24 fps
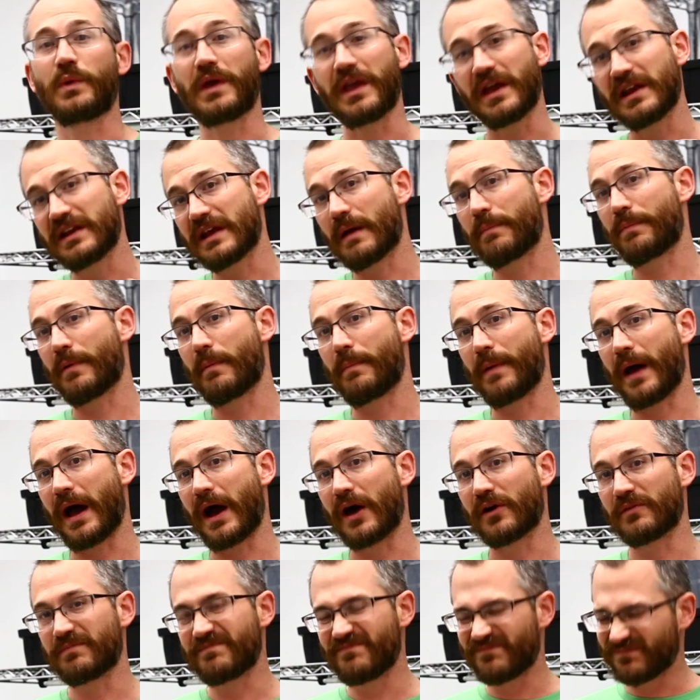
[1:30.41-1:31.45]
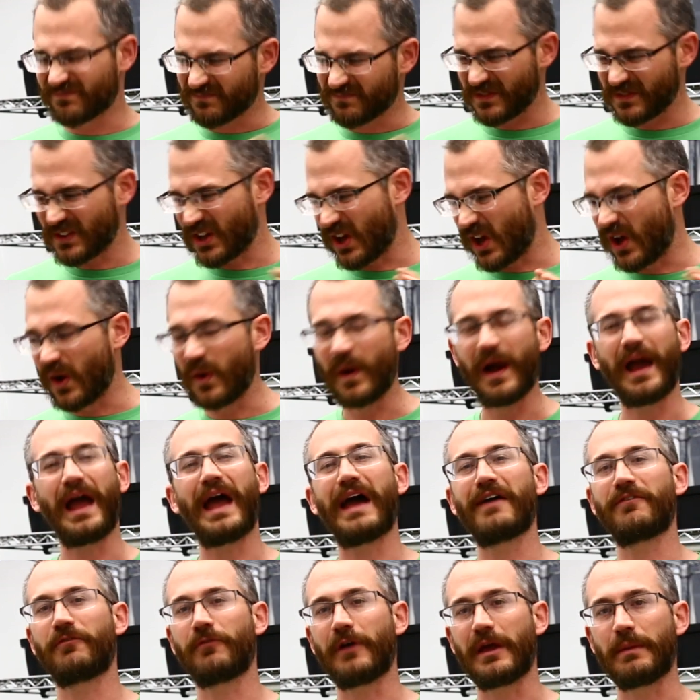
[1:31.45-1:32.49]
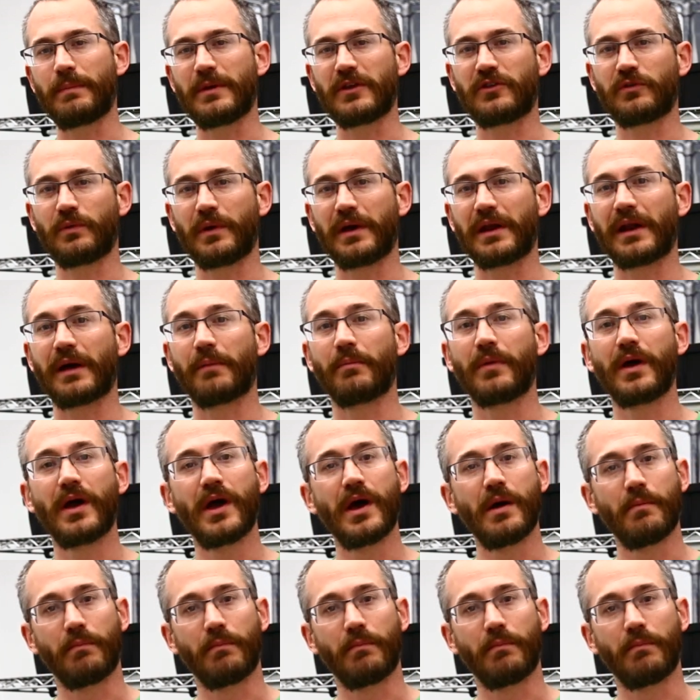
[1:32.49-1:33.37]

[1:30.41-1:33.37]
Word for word: We end up about you know, halfway between them.